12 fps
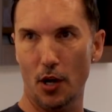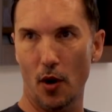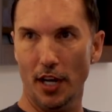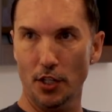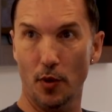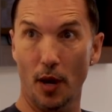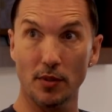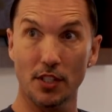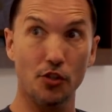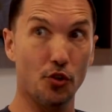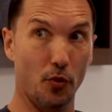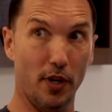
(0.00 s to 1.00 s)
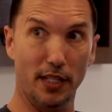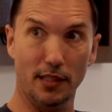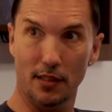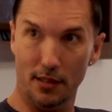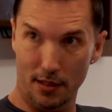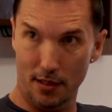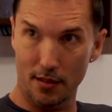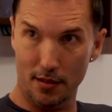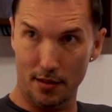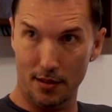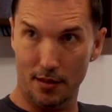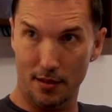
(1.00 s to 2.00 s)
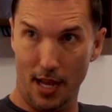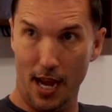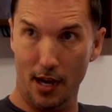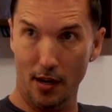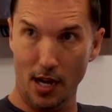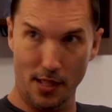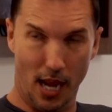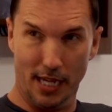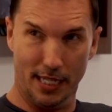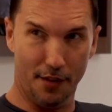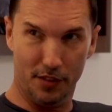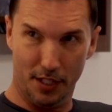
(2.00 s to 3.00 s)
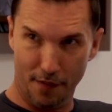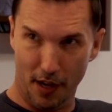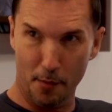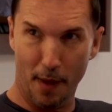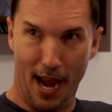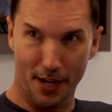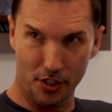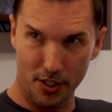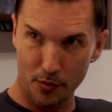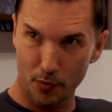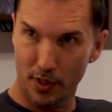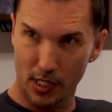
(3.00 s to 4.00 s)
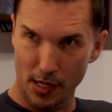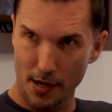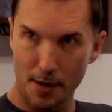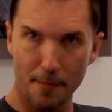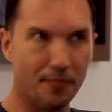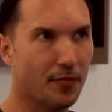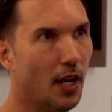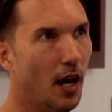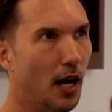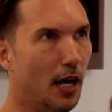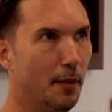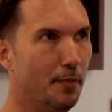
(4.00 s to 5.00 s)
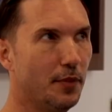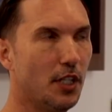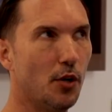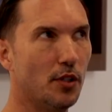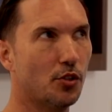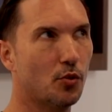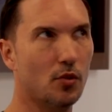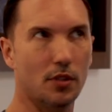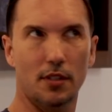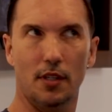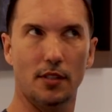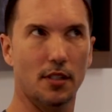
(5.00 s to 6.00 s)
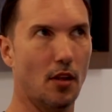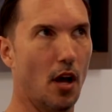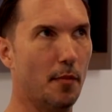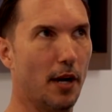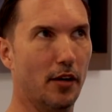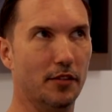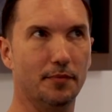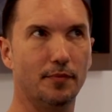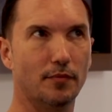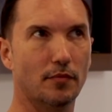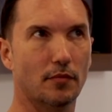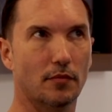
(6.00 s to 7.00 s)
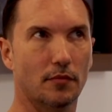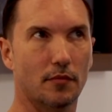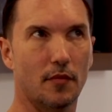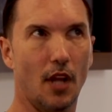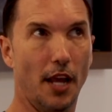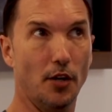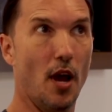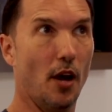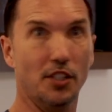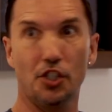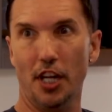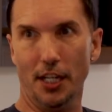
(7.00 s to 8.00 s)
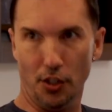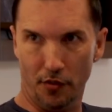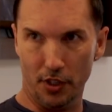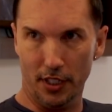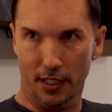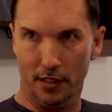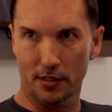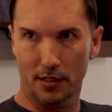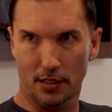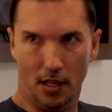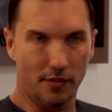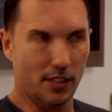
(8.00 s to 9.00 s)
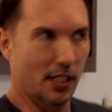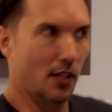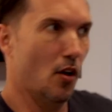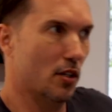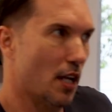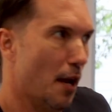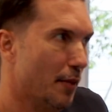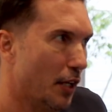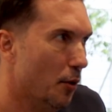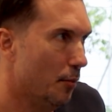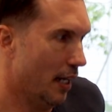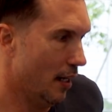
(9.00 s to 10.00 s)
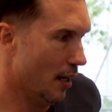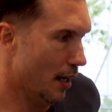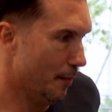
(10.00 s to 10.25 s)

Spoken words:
I knew I was enjoying the hair, and I definitely found a passion with it. In school, it's a lot about, I don't know how it's changed over the years, it's obviously a long time ago, but